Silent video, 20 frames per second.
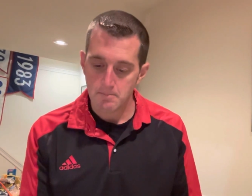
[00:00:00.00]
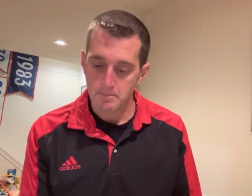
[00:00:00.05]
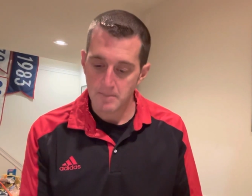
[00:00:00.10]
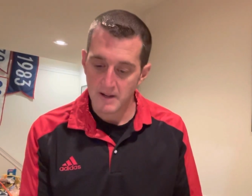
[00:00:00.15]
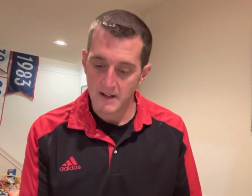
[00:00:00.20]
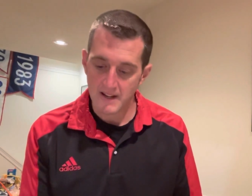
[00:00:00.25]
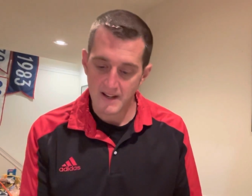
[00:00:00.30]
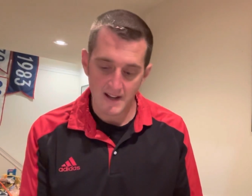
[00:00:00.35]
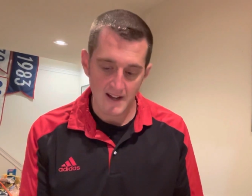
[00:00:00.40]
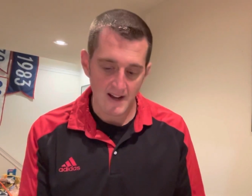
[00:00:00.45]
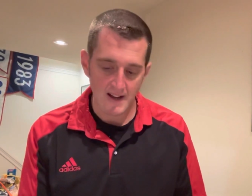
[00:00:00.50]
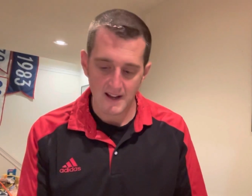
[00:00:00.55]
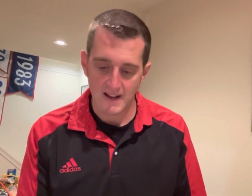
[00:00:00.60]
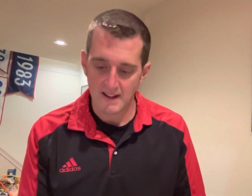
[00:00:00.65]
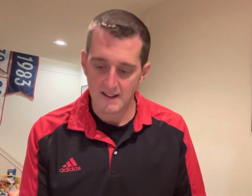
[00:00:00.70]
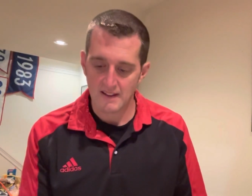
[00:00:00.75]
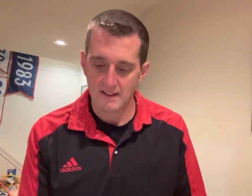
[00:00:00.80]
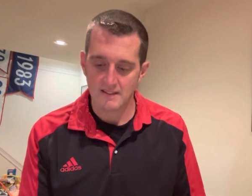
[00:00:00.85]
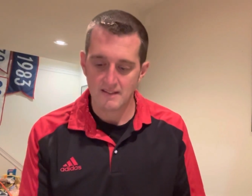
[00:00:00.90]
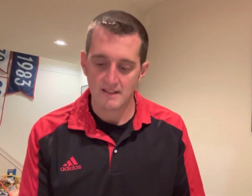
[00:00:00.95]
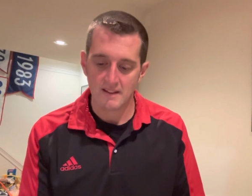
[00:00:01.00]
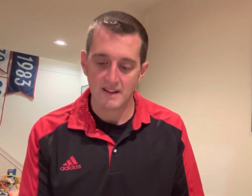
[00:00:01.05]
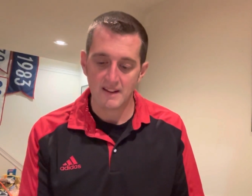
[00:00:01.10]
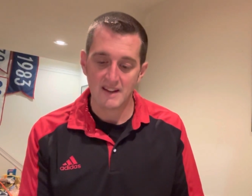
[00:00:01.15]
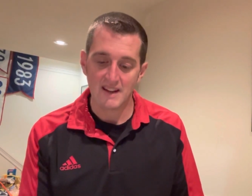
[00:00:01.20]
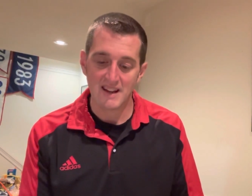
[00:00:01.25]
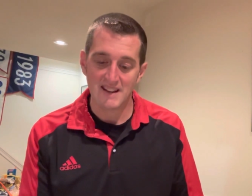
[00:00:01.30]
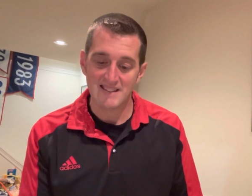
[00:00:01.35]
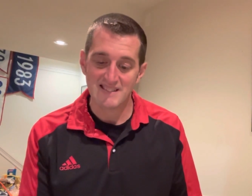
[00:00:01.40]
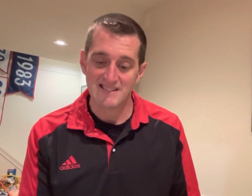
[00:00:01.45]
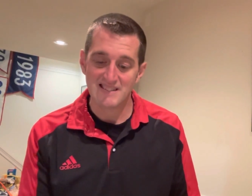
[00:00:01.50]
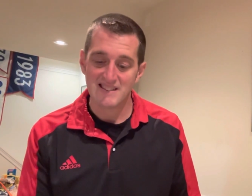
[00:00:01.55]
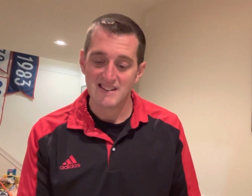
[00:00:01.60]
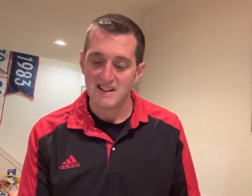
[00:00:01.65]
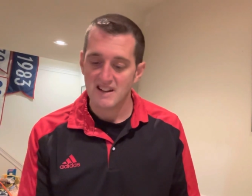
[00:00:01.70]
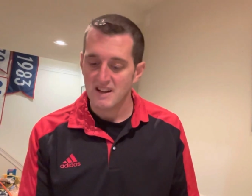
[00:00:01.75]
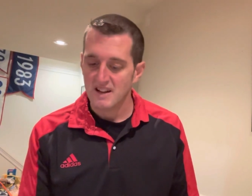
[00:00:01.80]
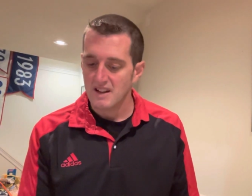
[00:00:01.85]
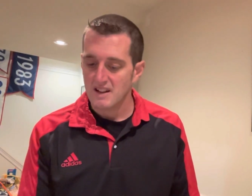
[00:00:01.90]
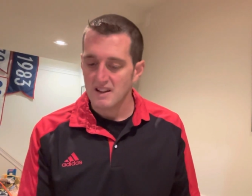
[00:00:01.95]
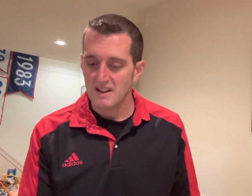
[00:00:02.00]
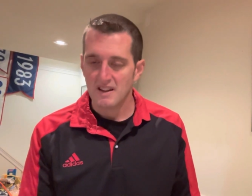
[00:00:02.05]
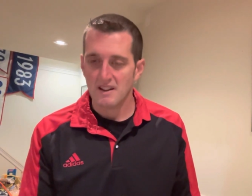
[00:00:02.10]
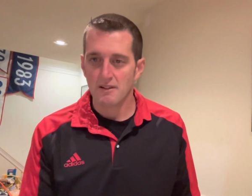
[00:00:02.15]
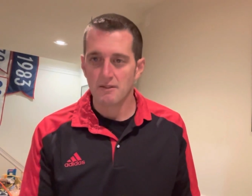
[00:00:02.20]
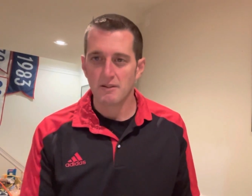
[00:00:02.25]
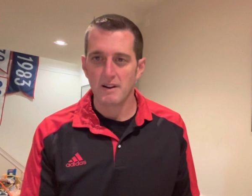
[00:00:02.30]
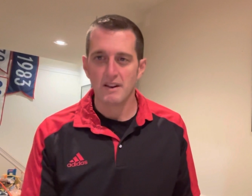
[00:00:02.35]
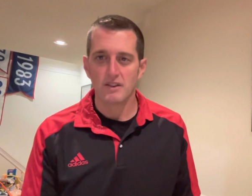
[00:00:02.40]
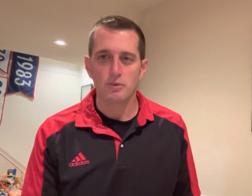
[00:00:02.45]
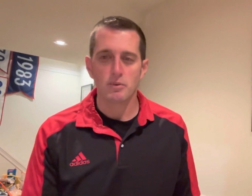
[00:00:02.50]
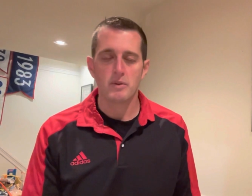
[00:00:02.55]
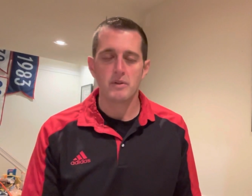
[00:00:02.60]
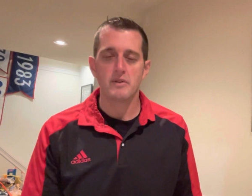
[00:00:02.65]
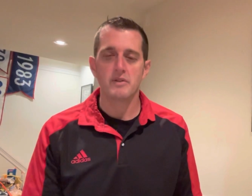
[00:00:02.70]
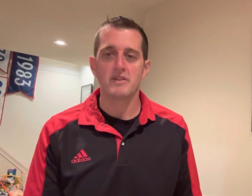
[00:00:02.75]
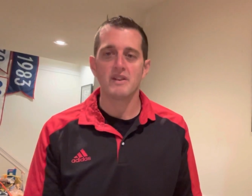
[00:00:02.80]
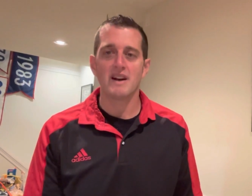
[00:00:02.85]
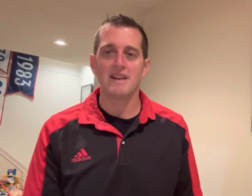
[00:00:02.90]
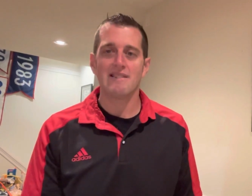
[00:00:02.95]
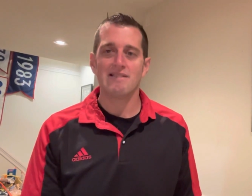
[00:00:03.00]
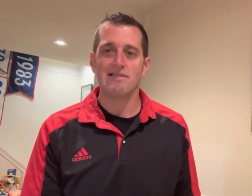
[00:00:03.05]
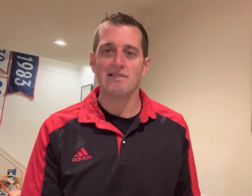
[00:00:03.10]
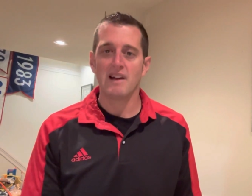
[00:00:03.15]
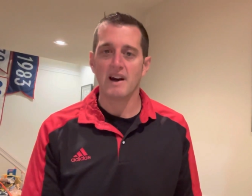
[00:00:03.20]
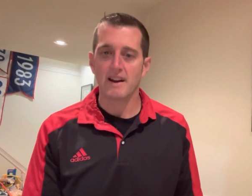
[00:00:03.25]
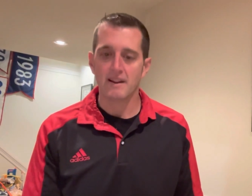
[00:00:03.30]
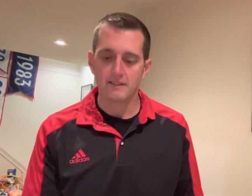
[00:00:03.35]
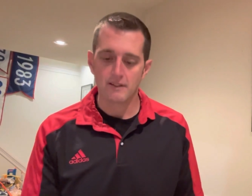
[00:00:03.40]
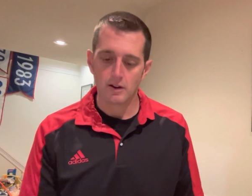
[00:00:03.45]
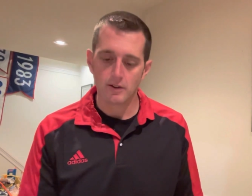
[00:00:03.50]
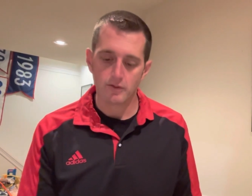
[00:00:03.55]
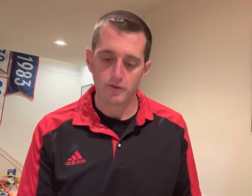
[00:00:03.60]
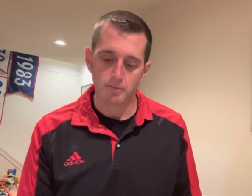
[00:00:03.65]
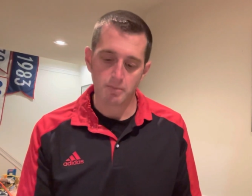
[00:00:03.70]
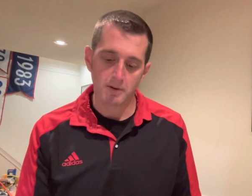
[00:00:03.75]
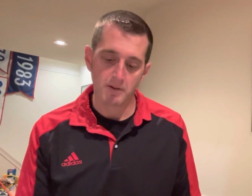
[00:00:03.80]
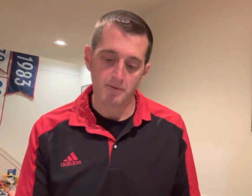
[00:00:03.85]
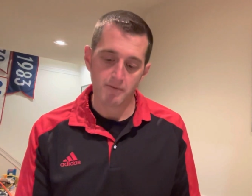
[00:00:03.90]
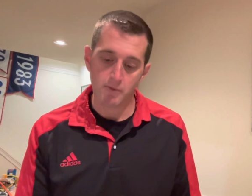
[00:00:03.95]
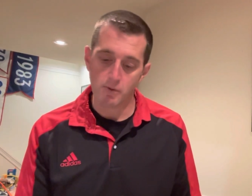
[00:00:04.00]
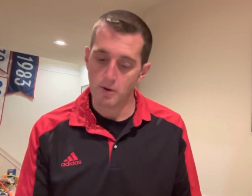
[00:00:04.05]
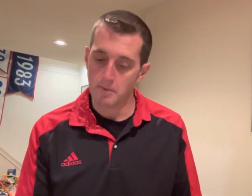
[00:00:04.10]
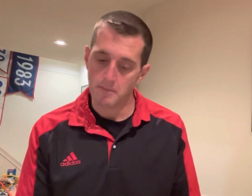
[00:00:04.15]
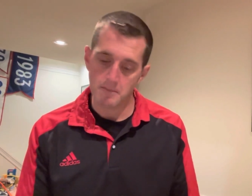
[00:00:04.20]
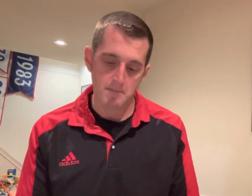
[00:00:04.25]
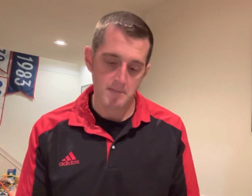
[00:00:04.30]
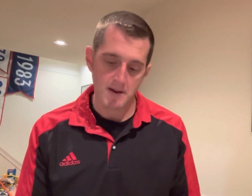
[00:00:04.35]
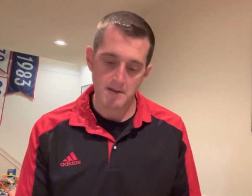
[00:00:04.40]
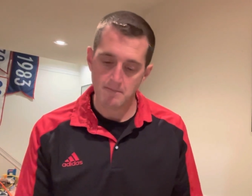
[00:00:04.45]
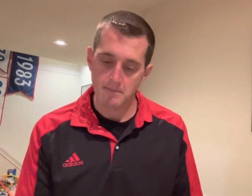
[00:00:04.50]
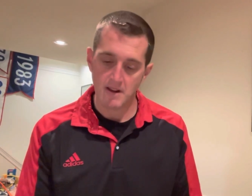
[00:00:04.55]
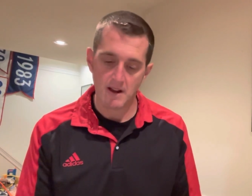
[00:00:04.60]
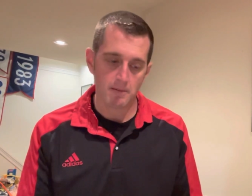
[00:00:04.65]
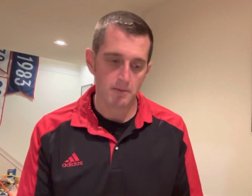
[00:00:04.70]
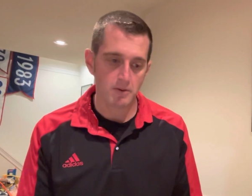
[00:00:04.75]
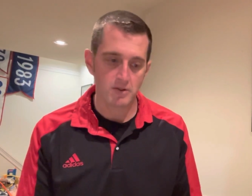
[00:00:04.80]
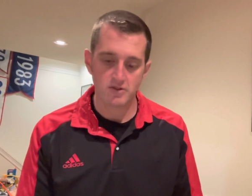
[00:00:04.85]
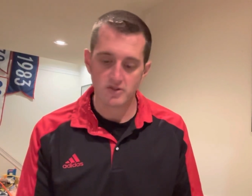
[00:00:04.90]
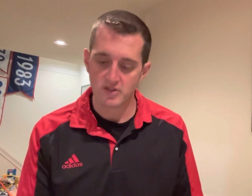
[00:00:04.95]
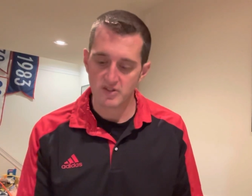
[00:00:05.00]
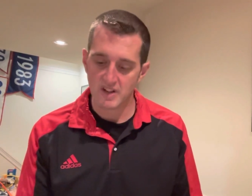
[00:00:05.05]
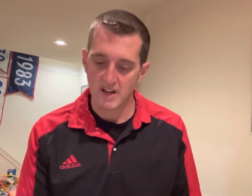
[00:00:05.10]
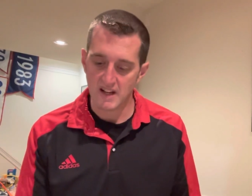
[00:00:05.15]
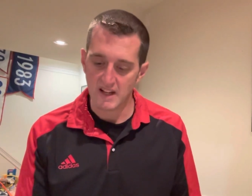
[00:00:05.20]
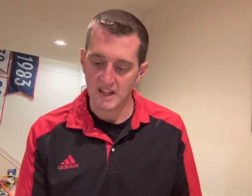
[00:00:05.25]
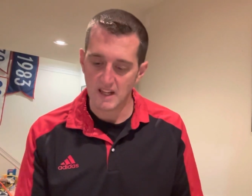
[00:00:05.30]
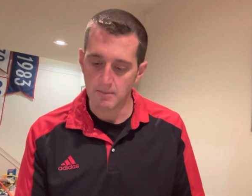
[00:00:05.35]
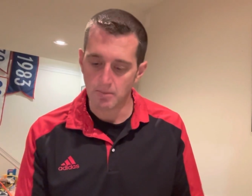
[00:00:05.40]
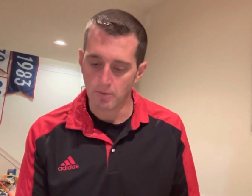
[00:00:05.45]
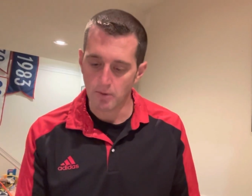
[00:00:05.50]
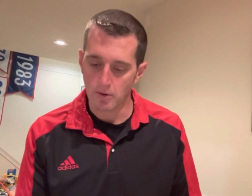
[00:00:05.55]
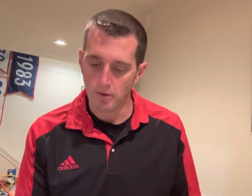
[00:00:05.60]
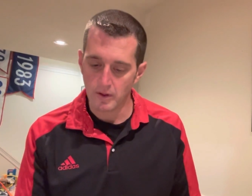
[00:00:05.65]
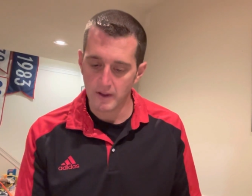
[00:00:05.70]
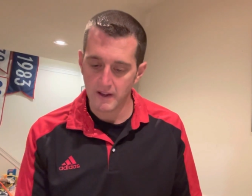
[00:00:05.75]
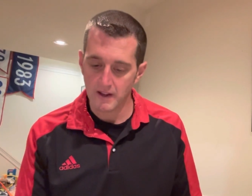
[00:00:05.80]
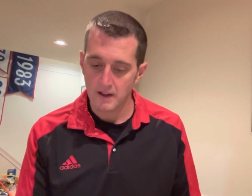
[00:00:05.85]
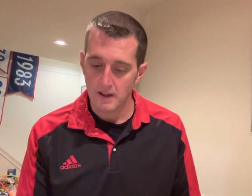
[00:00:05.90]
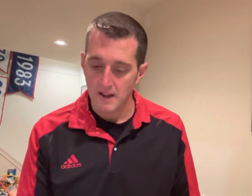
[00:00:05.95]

But again, in a race where there's not a lot of turf sprint form, may be able to just kind of keep rolling.